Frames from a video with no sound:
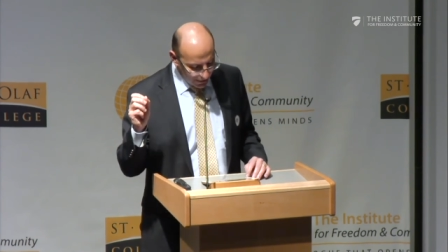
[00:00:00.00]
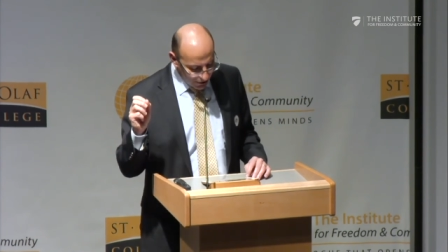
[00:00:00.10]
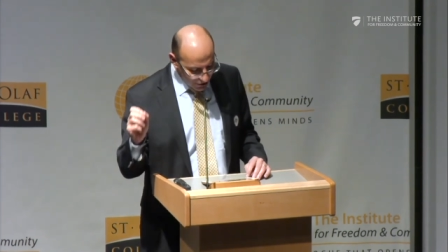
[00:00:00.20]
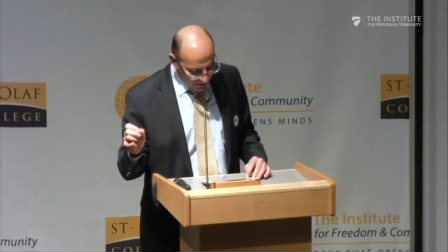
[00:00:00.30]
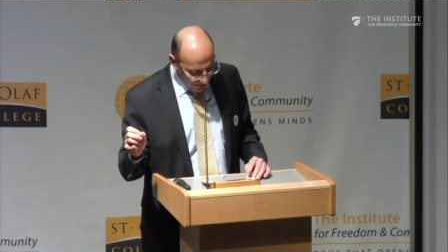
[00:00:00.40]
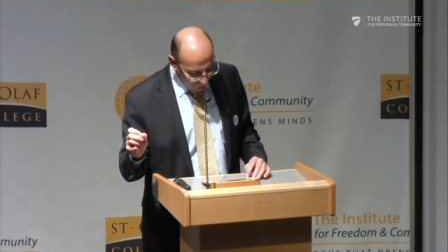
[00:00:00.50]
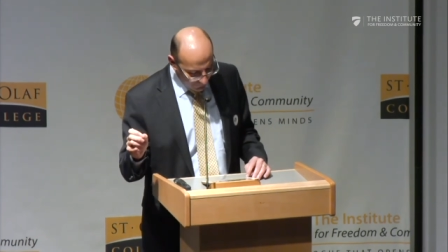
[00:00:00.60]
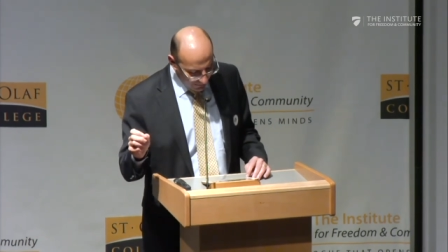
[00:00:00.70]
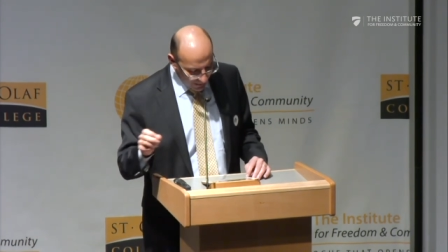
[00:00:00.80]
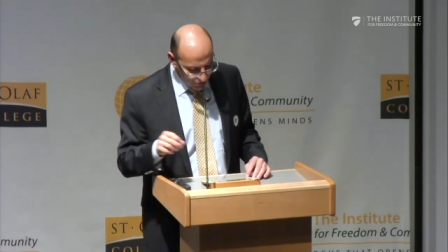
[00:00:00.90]
religious
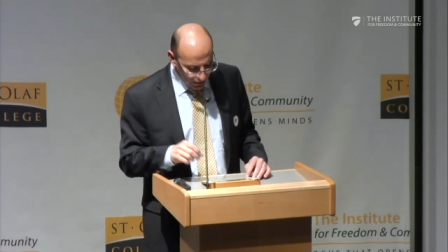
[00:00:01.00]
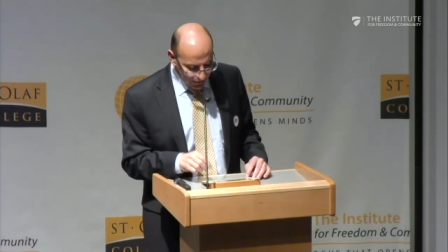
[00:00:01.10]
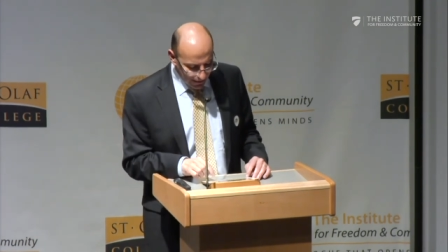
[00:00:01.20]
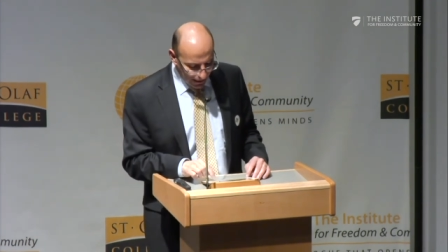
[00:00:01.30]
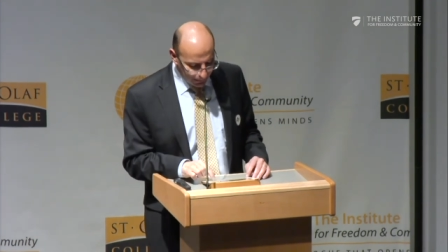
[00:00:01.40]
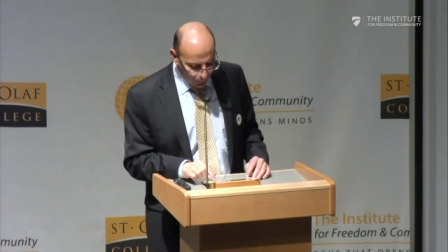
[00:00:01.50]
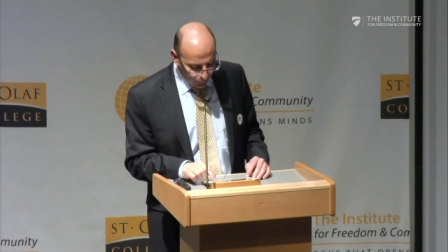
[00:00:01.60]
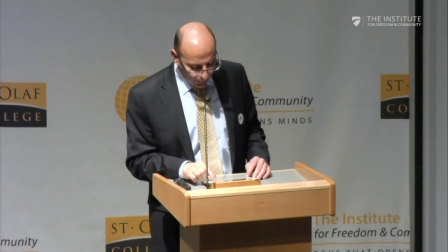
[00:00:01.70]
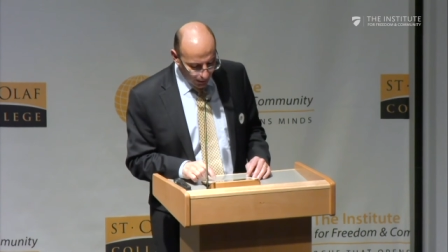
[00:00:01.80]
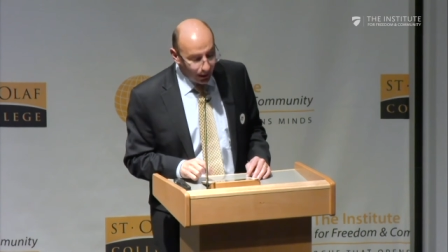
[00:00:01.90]
affiliations, and
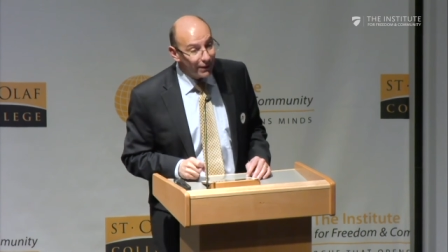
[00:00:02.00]
plural